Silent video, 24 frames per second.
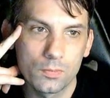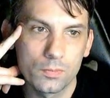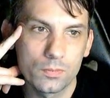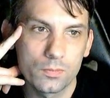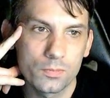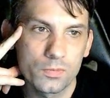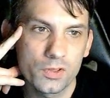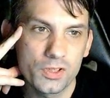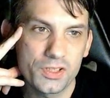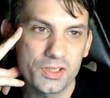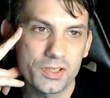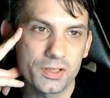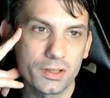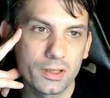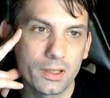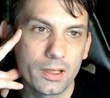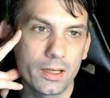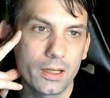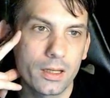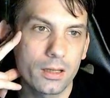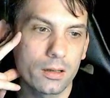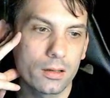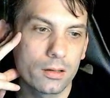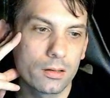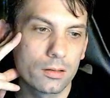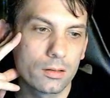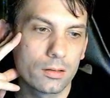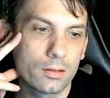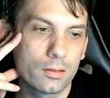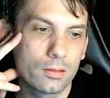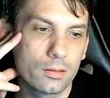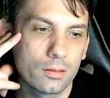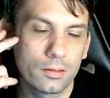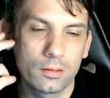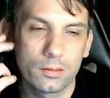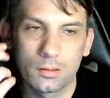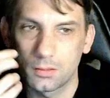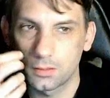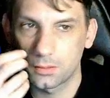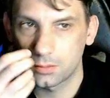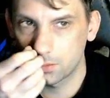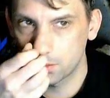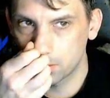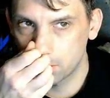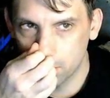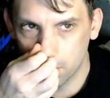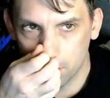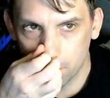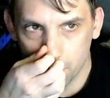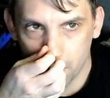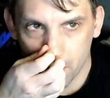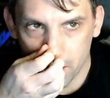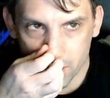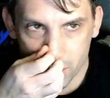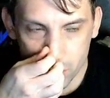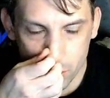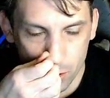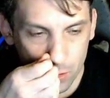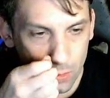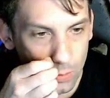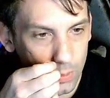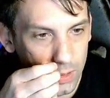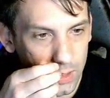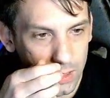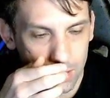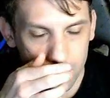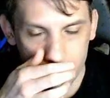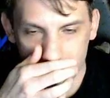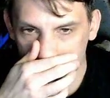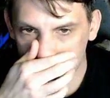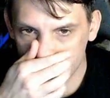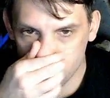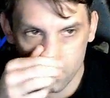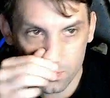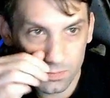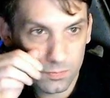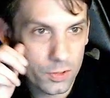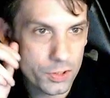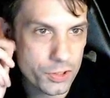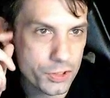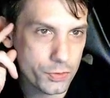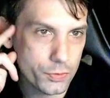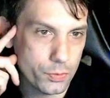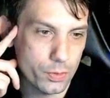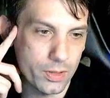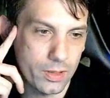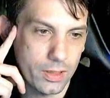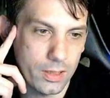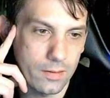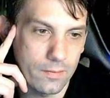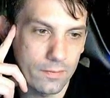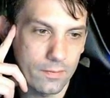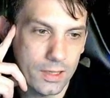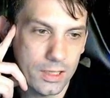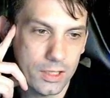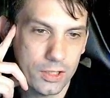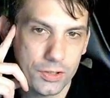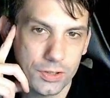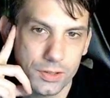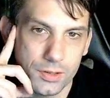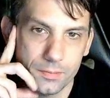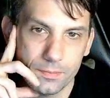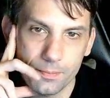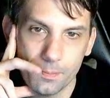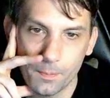Just to like make sure we can destroy the invasion.